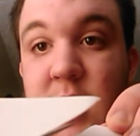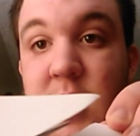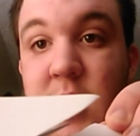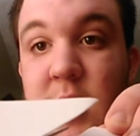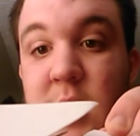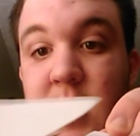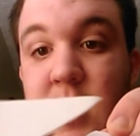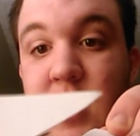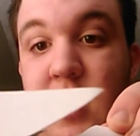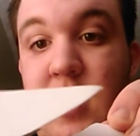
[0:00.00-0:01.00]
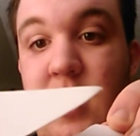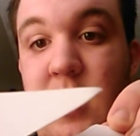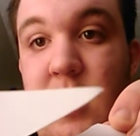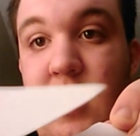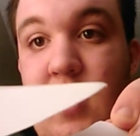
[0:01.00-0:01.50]

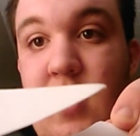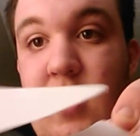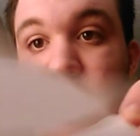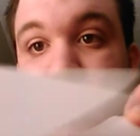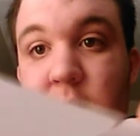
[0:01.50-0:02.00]
No one is speaking in this clip.